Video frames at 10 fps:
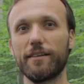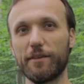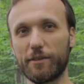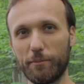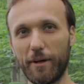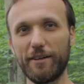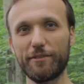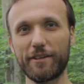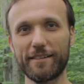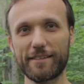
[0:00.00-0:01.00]
So many
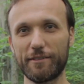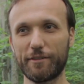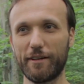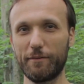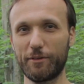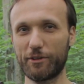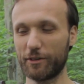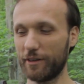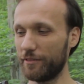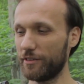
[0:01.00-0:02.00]
of you guys have, I'm
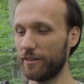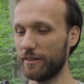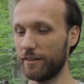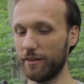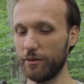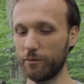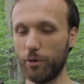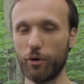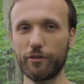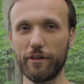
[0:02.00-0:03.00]
sure, have seen the new
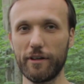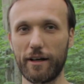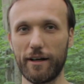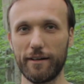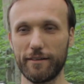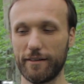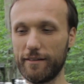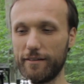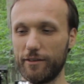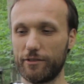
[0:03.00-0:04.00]
MōVi,
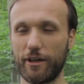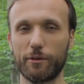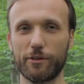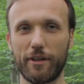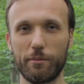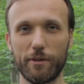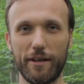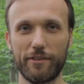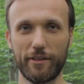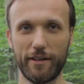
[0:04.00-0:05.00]
gyro
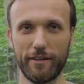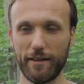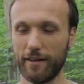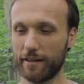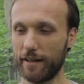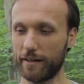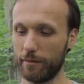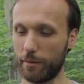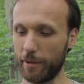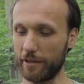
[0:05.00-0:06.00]
stabilized
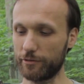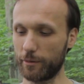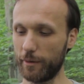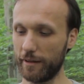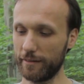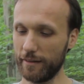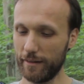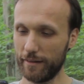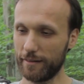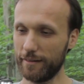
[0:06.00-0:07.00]
camera platform, and
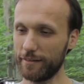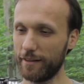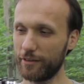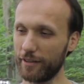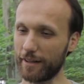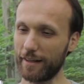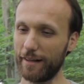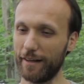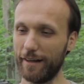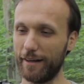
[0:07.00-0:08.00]
here's like
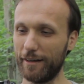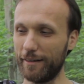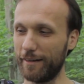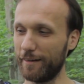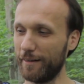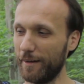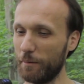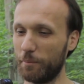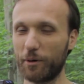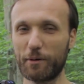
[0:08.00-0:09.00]
a
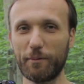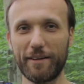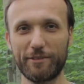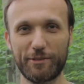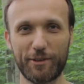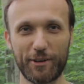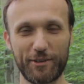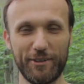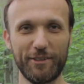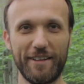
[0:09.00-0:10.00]
poor man's
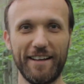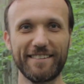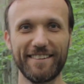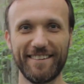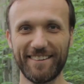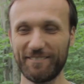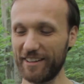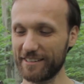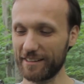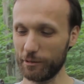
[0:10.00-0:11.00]
version of that.
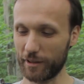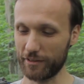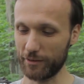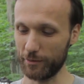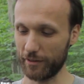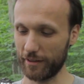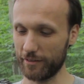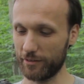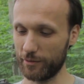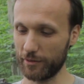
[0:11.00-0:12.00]
Basically, what it's using is
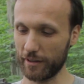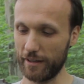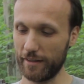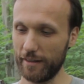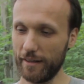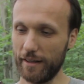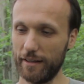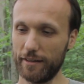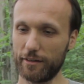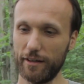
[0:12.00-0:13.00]
it's using a
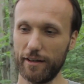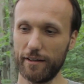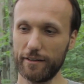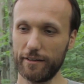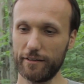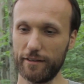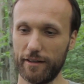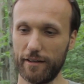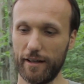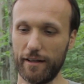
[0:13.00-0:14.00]
little
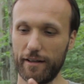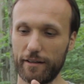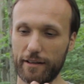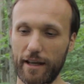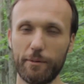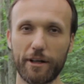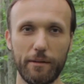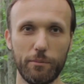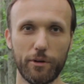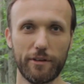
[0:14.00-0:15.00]
camera
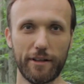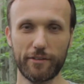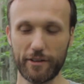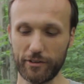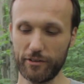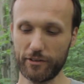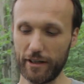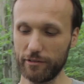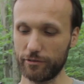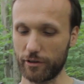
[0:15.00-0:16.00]
gimbal that's actually
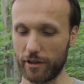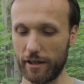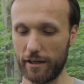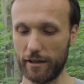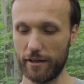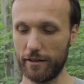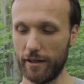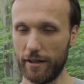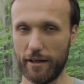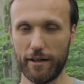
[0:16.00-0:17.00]
designed for
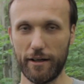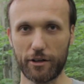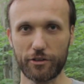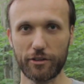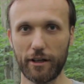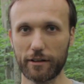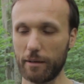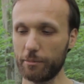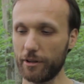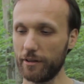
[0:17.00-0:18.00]
RC
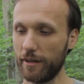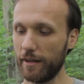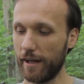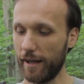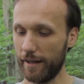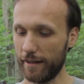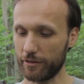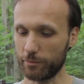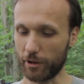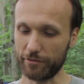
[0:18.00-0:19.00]
helicopter, and I
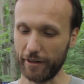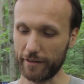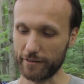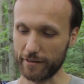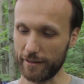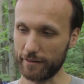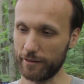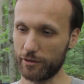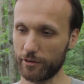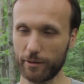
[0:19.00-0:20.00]
just modified it
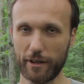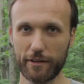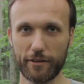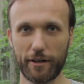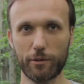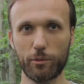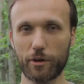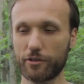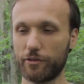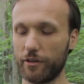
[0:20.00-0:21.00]
slightly so that it
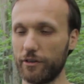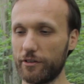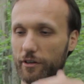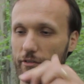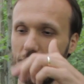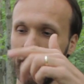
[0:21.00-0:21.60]
works for these sort of